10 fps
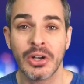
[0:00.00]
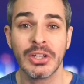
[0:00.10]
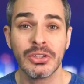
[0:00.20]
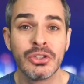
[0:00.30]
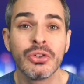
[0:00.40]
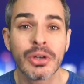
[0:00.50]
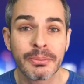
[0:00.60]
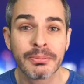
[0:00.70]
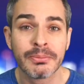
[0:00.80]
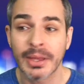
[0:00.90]
in
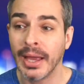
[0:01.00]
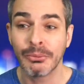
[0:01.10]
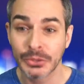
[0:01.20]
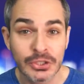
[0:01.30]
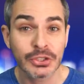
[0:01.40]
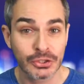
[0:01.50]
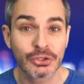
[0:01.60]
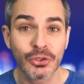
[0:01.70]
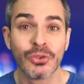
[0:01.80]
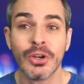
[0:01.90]
Europe, which is
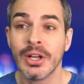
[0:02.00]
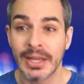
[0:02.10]
true.